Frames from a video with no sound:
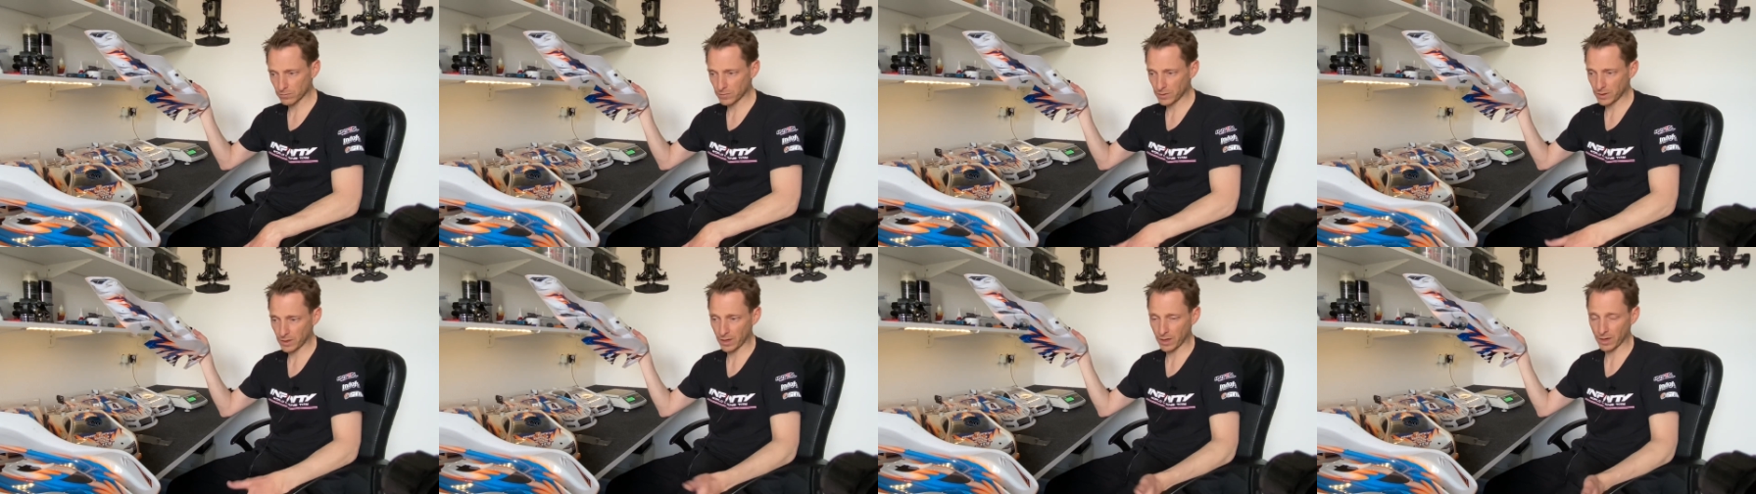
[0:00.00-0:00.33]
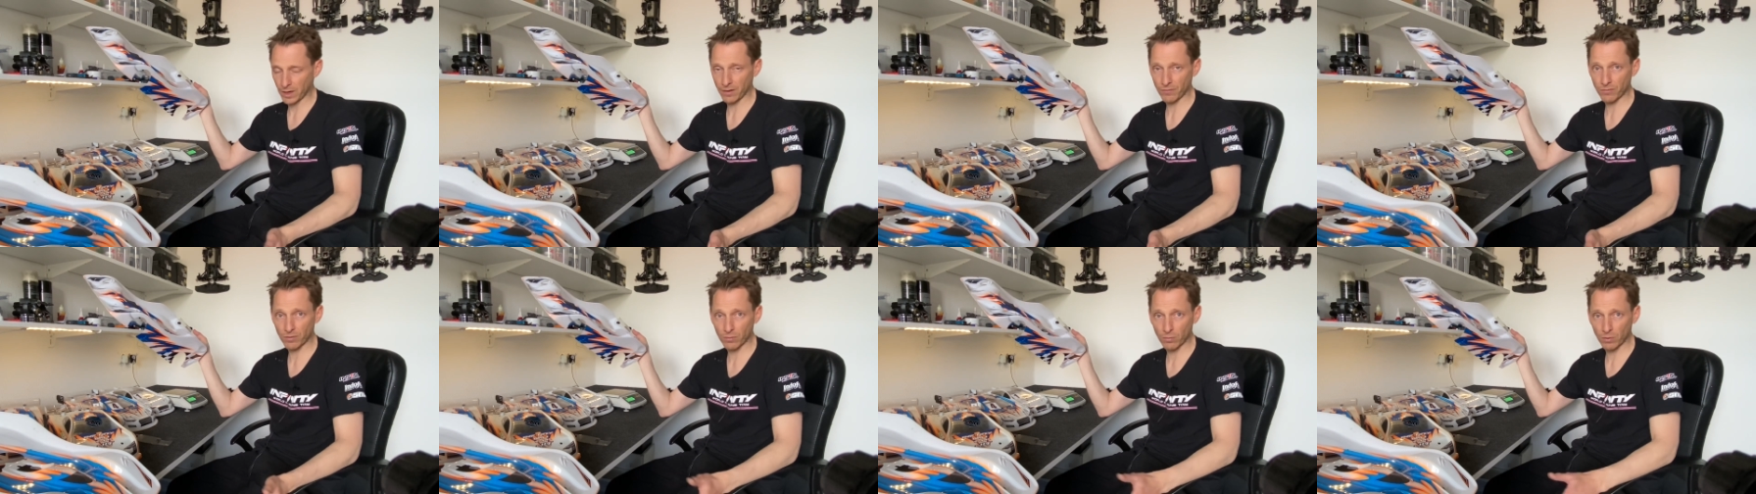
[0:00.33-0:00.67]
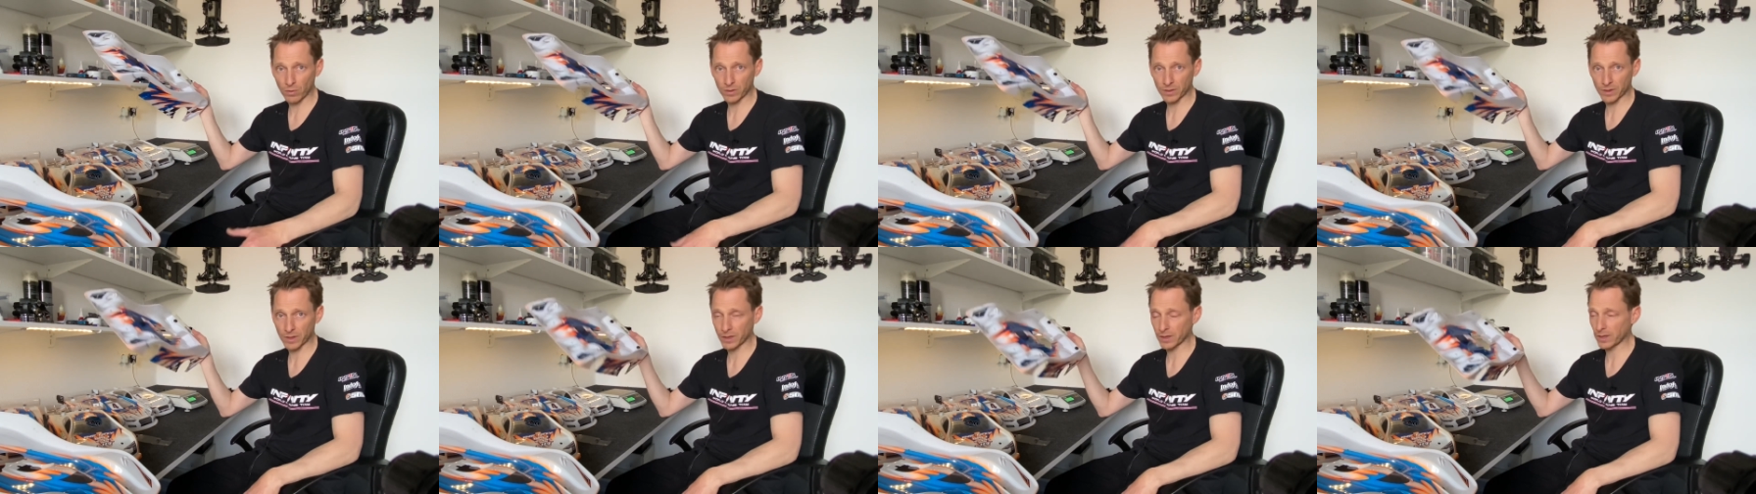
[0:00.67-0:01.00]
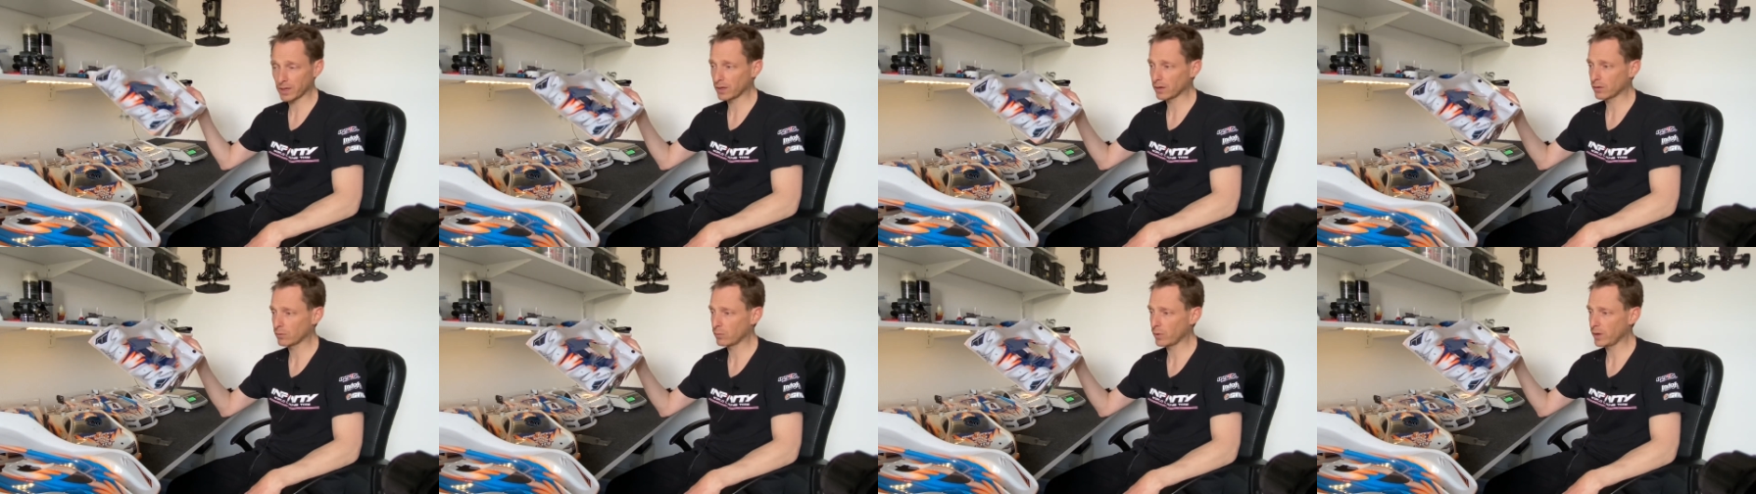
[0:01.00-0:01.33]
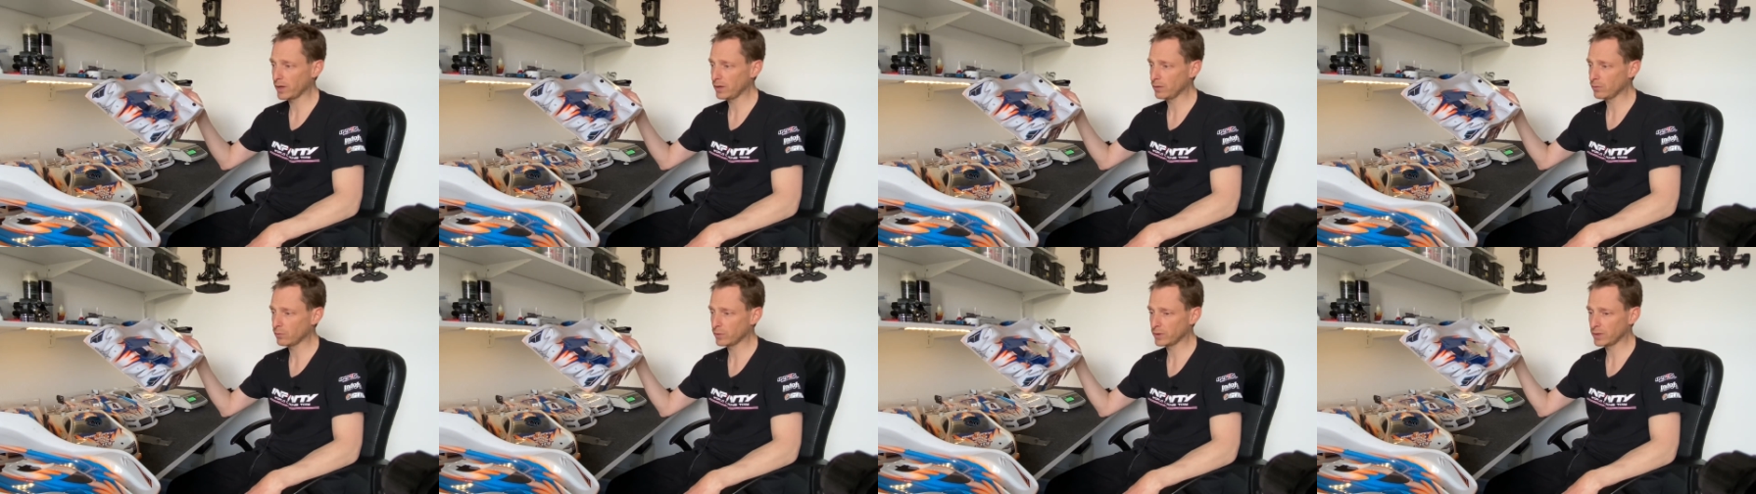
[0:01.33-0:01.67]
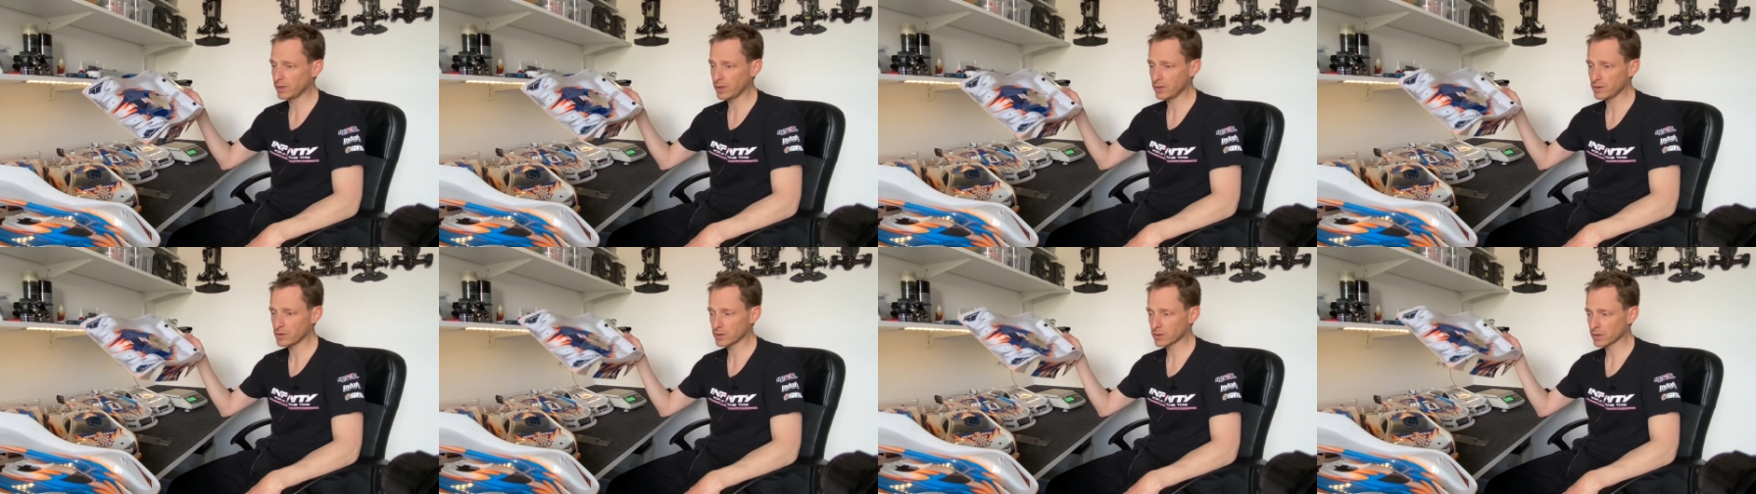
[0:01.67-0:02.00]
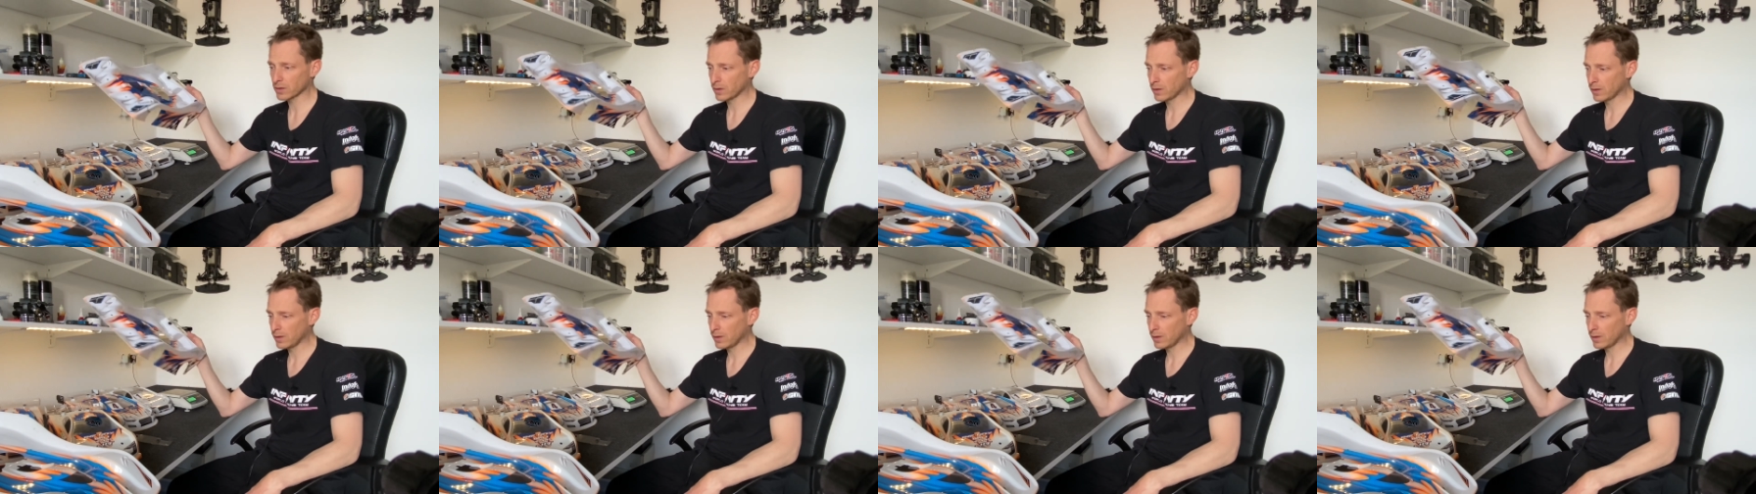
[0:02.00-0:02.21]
everyone can get away with this.